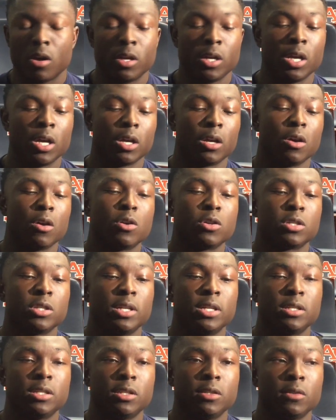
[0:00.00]
Oh, yeah, Coach
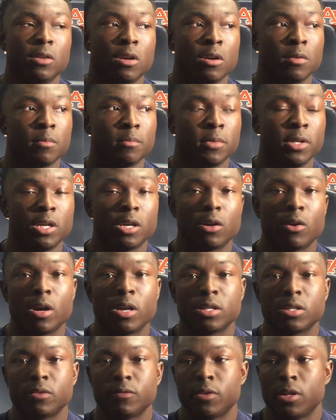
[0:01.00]
Lindsay, he
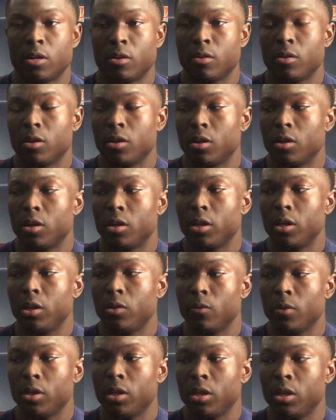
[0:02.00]
aggressive now. He
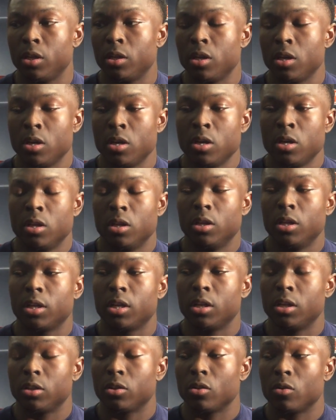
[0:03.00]
really
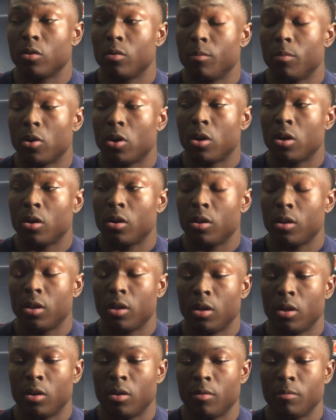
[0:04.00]
looking to throw the ball,
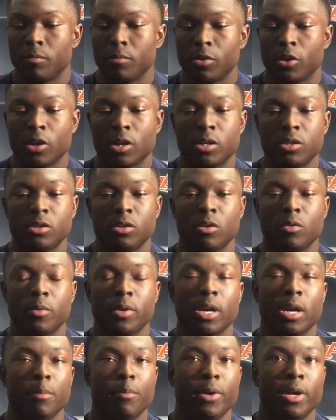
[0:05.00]
because, you know, we
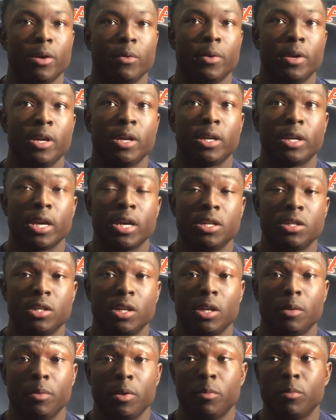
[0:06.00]
got Petway and
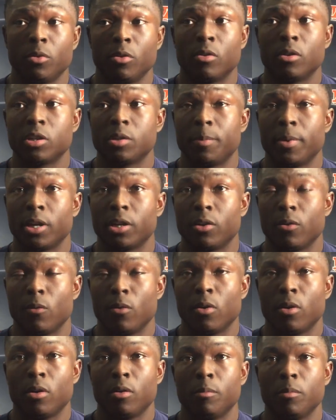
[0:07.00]
KJ. People gonna expect to
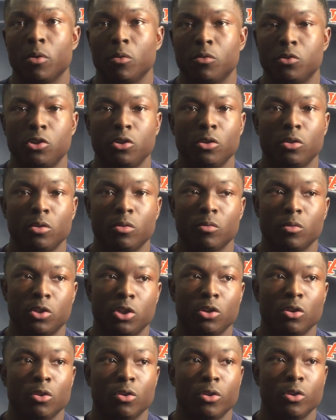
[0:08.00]
run, but what
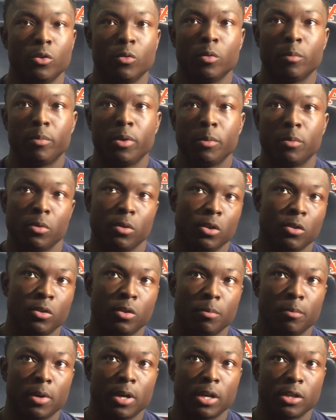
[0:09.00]
you gonna do when people load
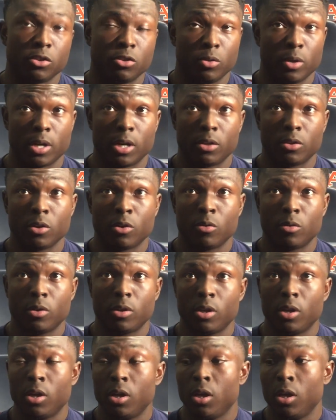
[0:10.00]
the box? You gotta throw it.
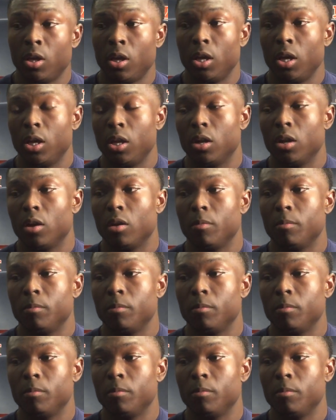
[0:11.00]
And